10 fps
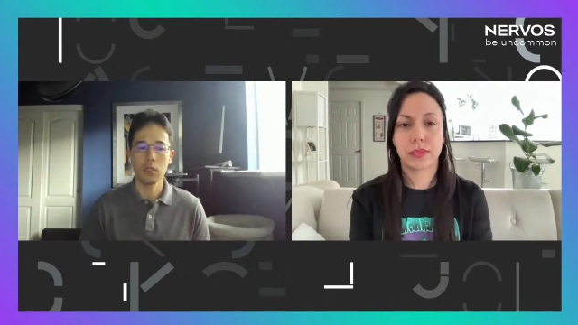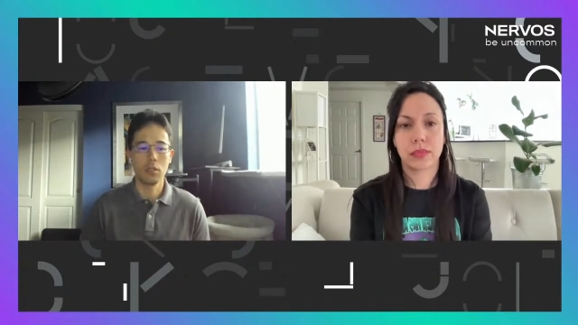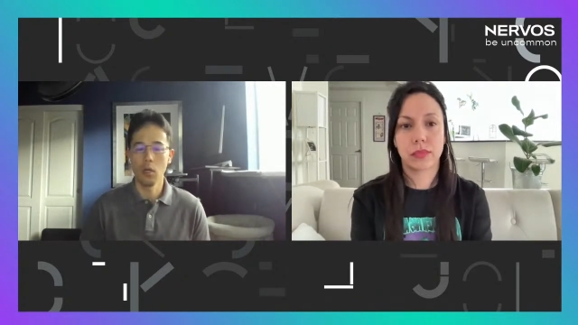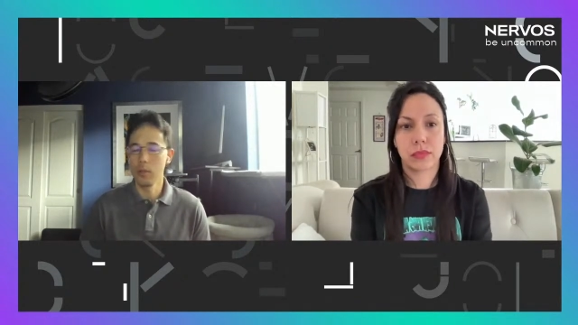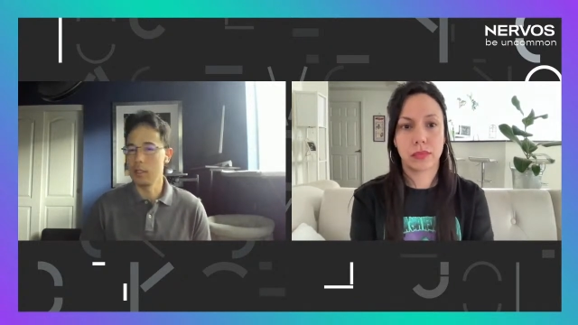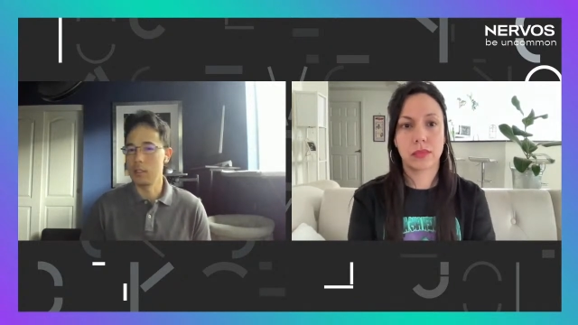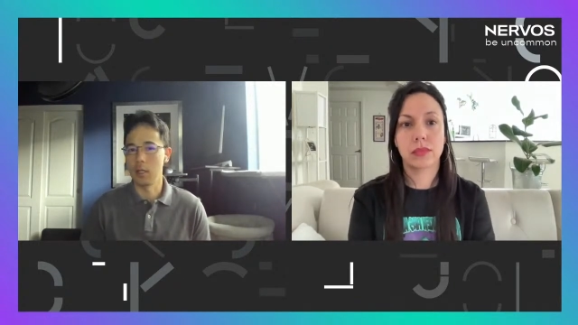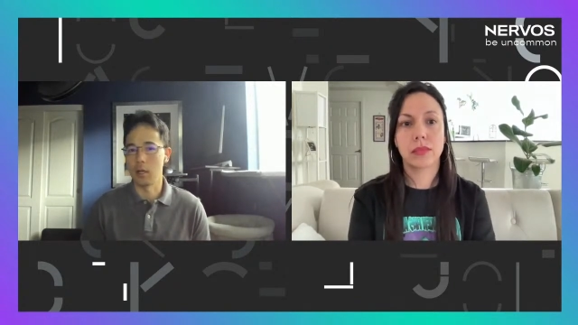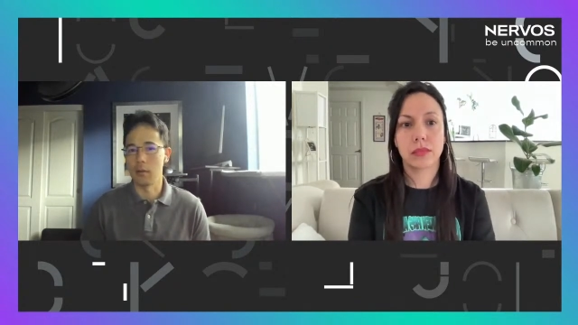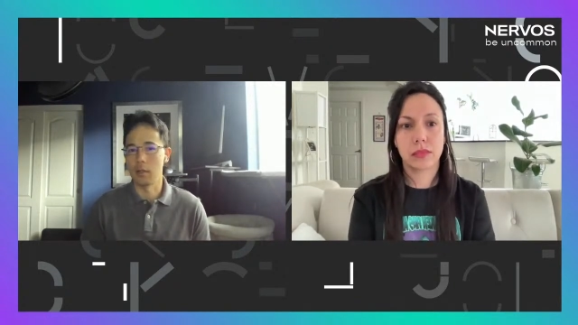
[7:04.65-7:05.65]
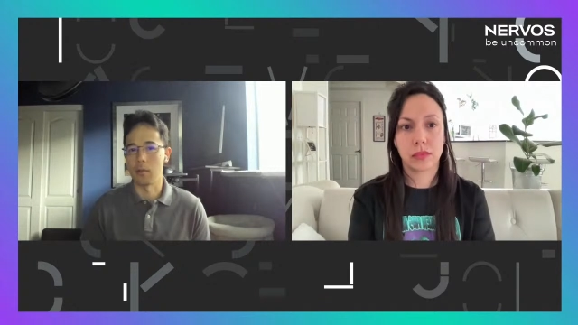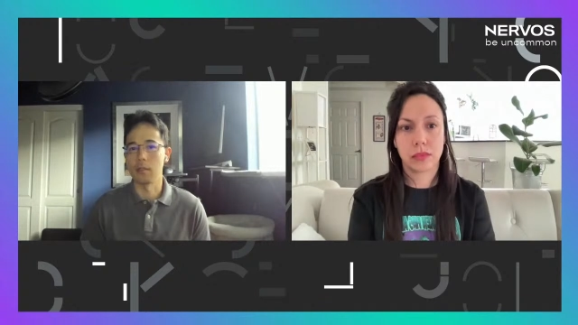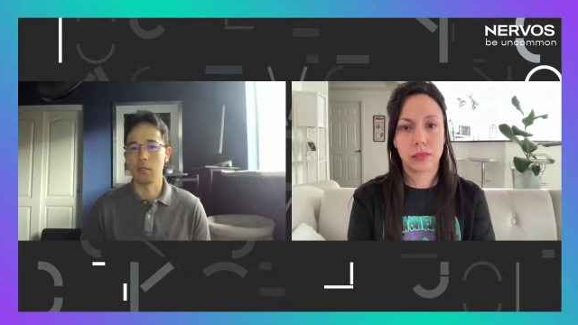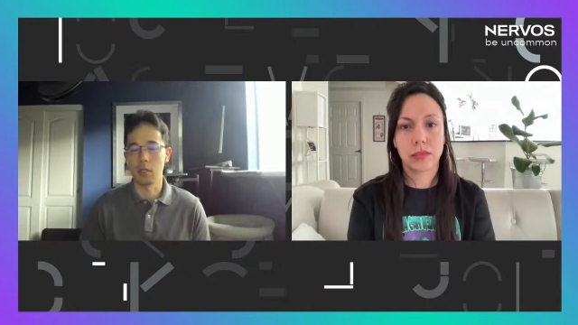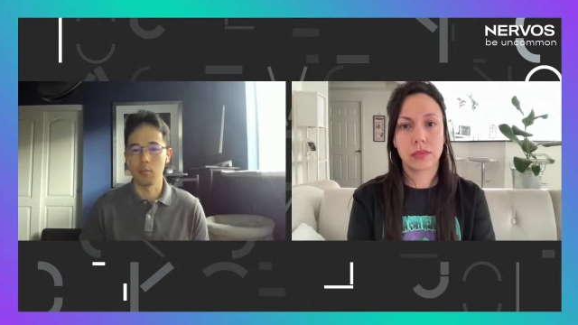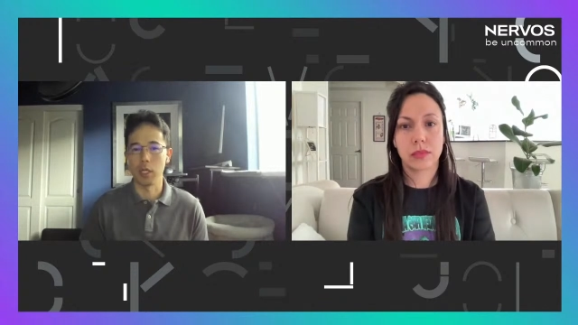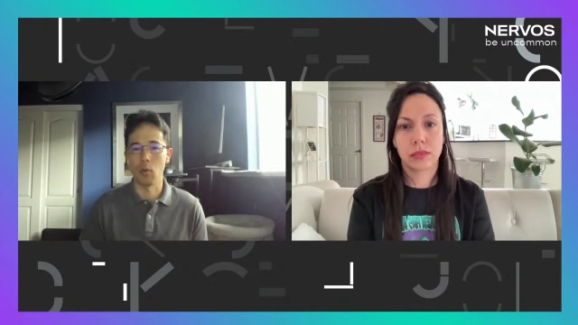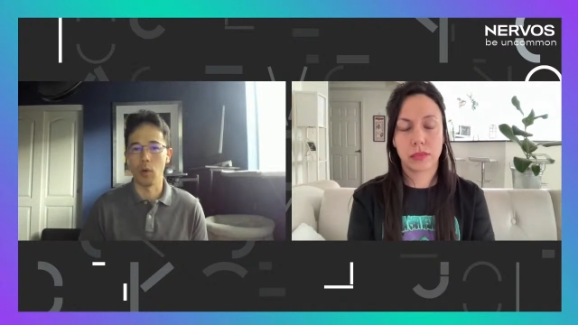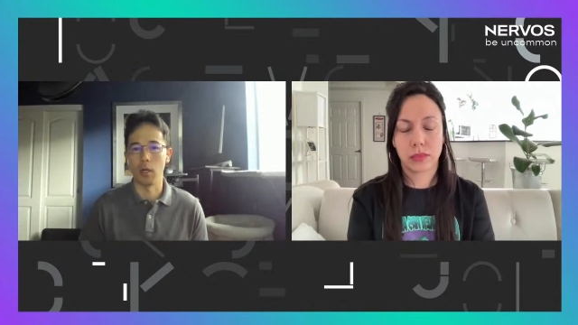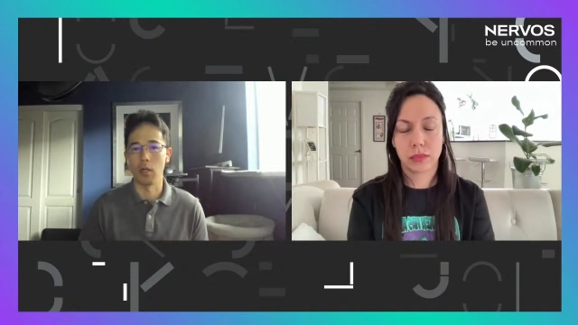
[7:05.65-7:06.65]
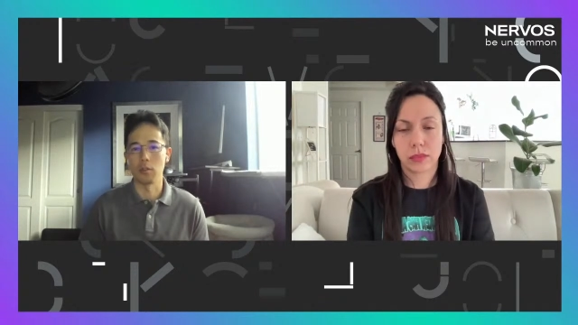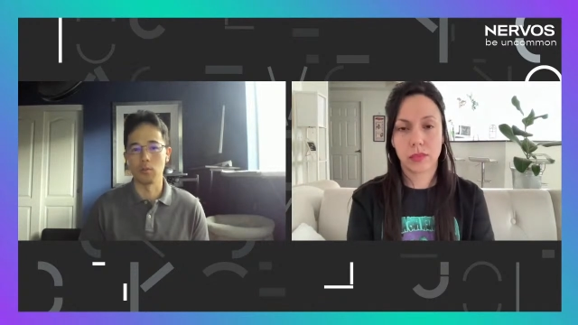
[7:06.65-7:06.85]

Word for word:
Speaker 1: No ETA on that. It's going to be a while.